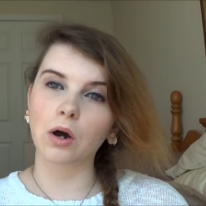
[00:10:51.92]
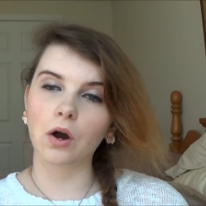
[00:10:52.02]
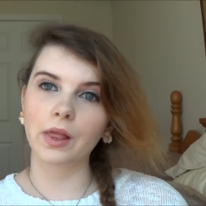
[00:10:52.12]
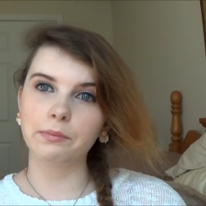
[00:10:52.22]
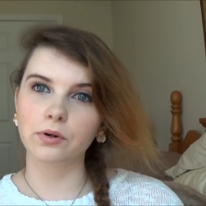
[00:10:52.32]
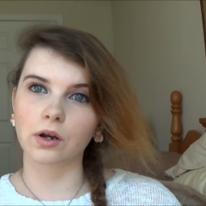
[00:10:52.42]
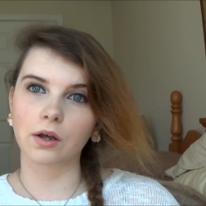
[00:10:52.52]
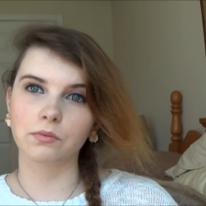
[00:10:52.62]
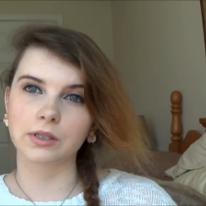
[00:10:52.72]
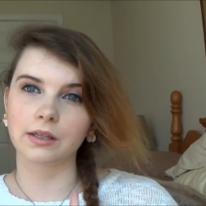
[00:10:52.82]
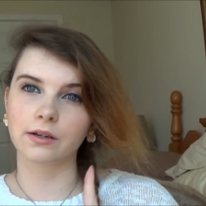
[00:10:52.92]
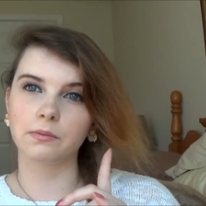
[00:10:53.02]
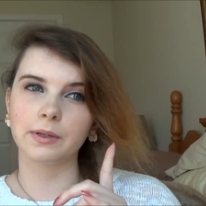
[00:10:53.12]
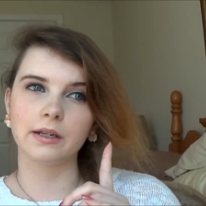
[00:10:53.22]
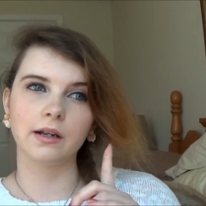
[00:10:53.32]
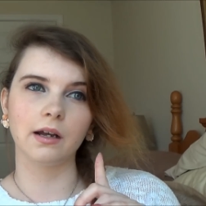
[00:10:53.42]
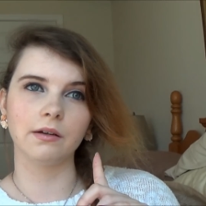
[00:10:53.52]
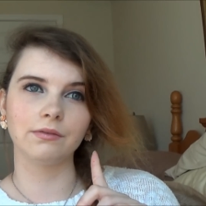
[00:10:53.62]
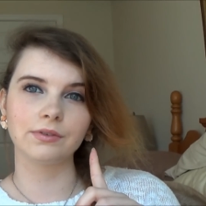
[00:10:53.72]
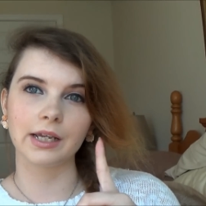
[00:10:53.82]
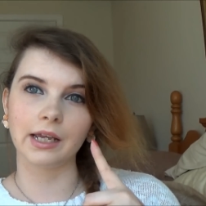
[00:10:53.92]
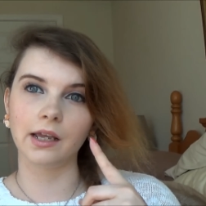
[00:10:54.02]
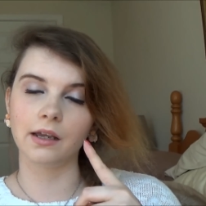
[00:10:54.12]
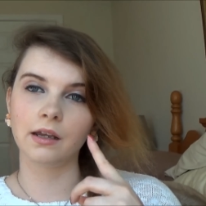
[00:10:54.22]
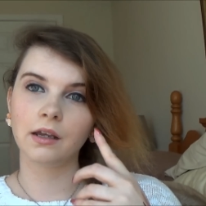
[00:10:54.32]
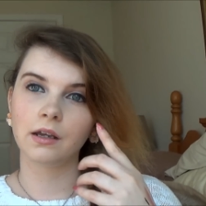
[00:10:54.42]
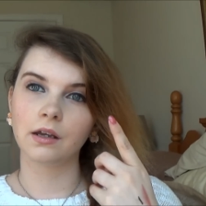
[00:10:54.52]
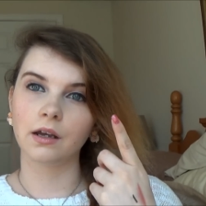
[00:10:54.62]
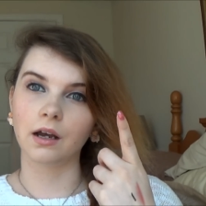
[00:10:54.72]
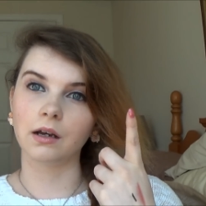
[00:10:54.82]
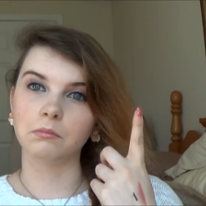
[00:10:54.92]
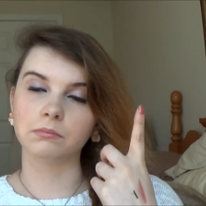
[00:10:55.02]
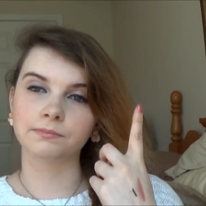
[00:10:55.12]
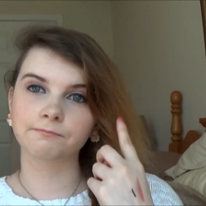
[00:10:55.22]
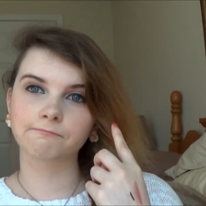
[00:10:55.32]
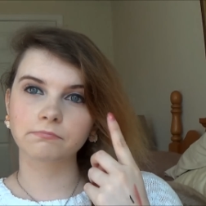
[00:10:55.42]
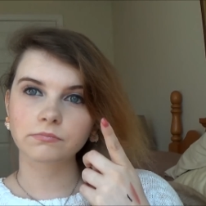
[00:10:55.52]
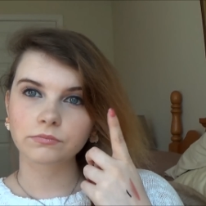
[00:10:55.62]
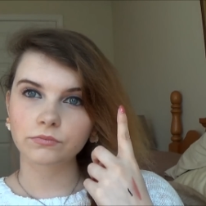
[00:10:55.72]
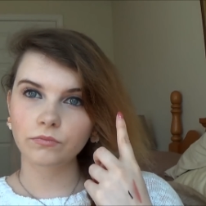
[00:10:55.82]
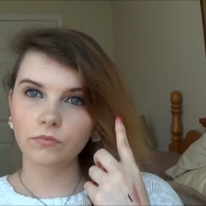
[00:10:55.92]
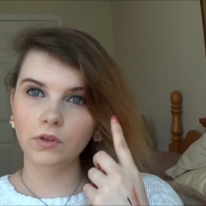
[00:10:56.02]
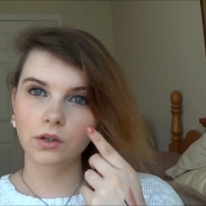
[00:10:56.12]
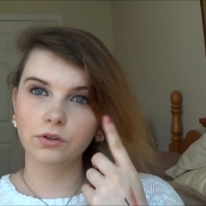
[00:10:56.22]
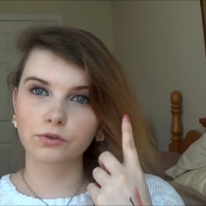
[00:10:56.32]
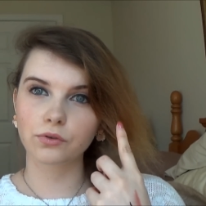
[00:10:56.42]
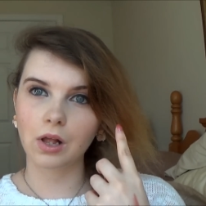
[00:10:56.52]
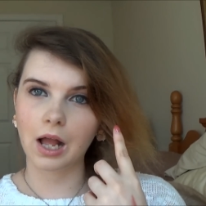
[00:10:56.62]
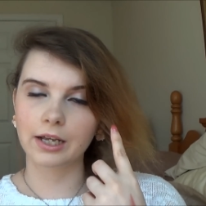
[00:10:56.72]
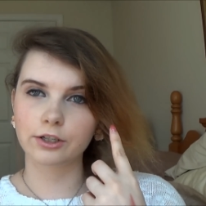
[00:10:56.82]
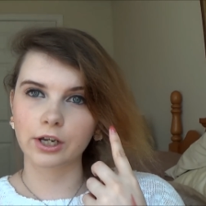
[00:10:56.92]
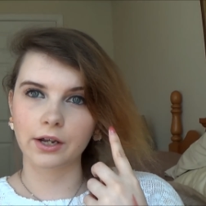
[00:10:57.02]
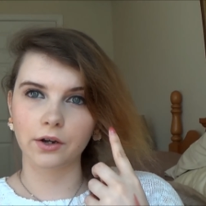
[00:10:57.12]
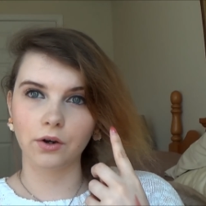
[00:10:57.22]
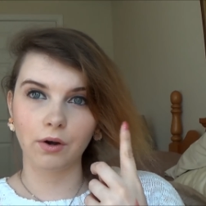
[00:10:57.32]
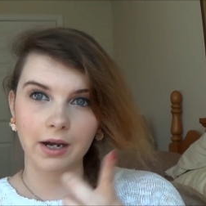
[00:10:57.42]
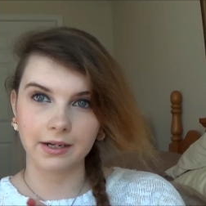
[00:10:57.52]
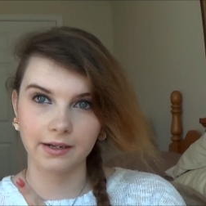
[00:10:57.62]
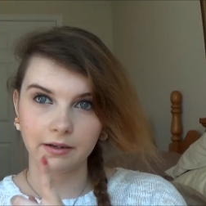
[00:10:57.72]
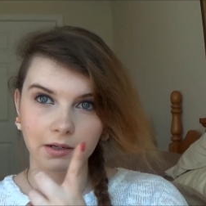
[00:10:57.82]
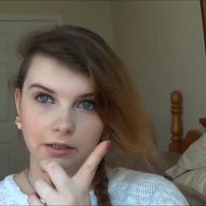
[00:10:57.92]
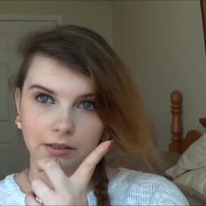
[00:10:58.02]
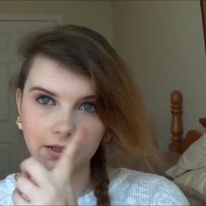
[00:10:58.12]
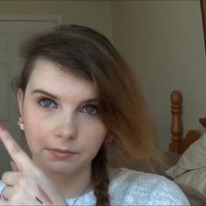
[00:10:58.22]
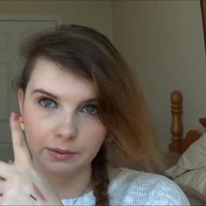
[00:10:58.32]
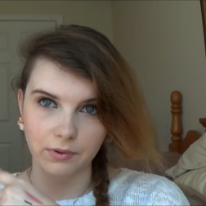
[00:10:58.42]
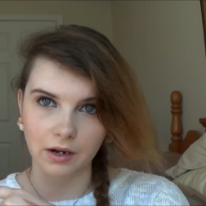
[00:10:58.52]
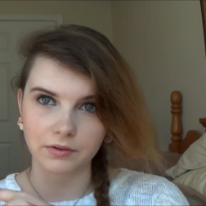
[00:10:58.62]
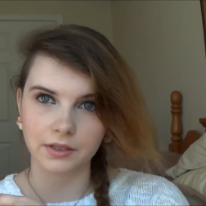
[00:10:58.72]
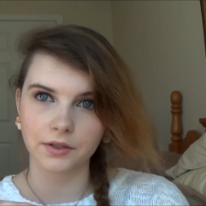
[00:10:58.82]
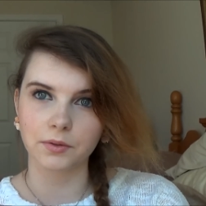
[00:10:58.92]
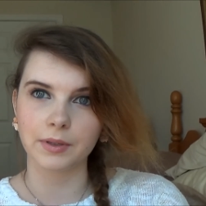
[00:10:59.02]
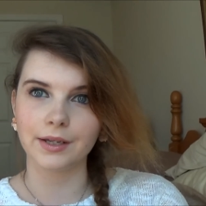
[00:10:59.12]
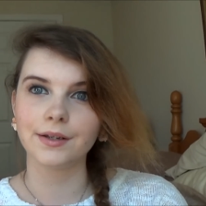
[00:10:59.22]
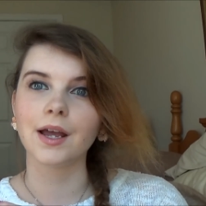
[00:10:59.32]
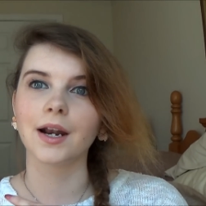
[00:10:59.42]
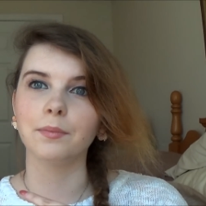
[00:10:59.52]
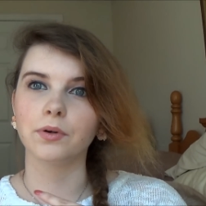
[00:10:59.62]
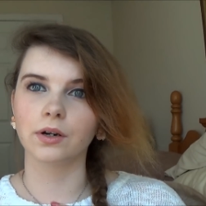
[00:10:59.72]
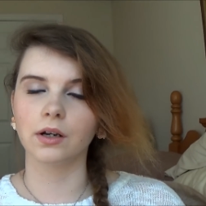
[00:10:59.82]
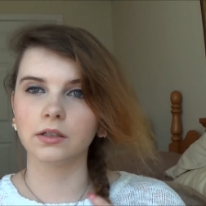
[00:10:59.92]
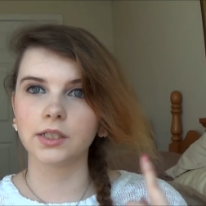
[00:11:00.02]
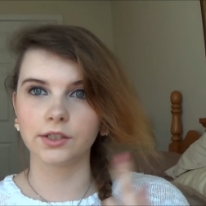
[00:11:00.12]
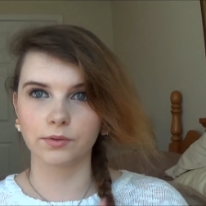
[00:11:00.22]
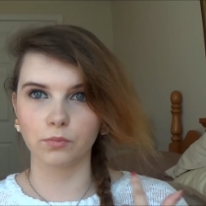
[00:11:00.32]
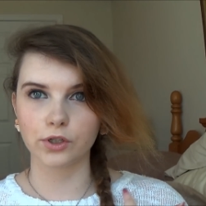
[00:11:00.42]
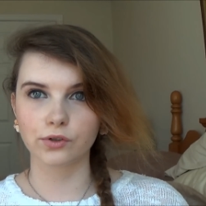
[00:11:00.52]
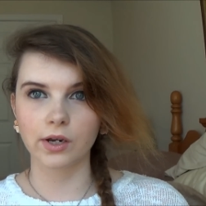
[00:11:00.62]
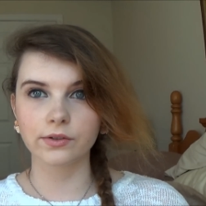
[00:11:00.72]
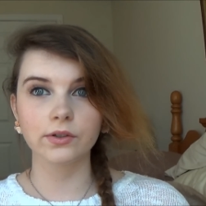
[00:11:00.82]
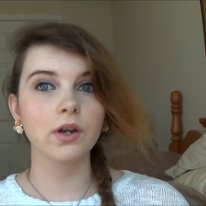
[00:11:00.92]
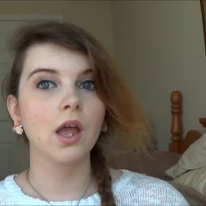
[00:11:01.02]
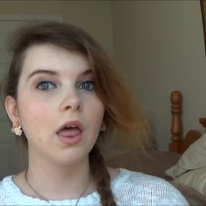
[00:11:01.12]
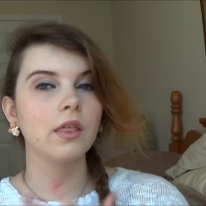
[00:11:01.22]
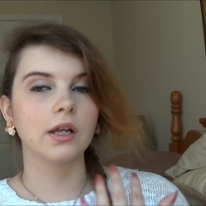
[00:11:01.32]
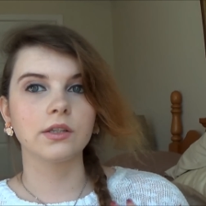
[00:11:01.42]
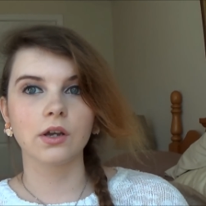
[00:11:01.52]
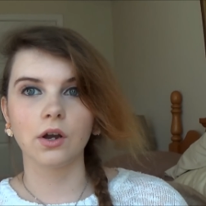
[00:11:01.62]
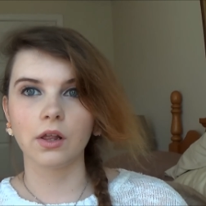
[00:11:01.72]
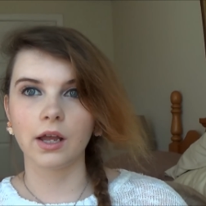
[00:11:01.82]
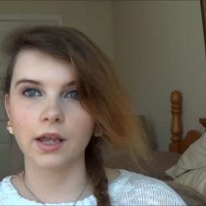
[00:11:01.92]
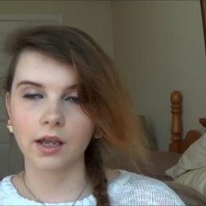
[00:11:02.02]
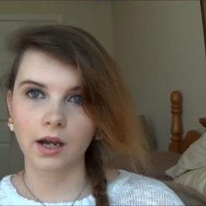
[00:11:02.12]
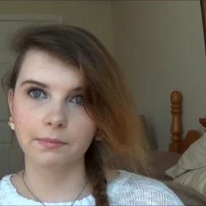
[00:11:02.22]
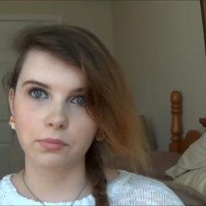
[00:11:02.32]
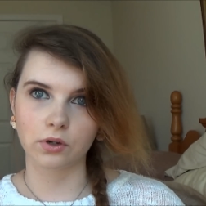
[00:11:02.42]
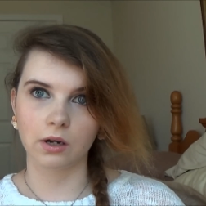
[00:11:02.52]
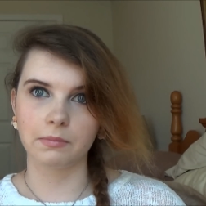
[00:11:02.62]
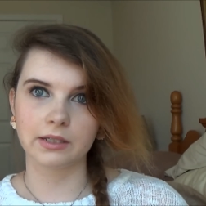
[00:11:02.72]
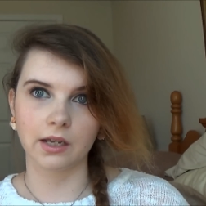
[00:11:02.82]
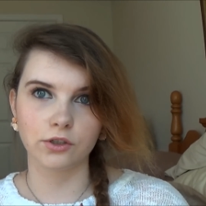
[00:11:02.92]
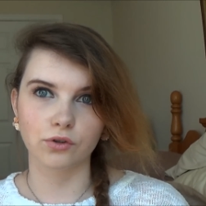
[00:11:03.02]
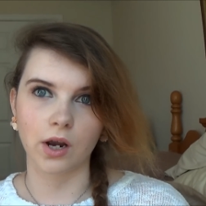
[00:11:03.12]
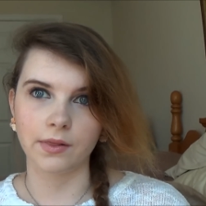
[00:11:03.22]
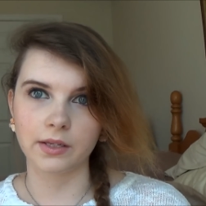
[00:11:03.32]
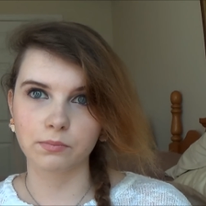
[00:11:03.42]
all I put on was a little bit of a um, neutral eyeshadow. I did my brows a little bit and I put on tinted moisturizer. That's all I, I put on besides trying these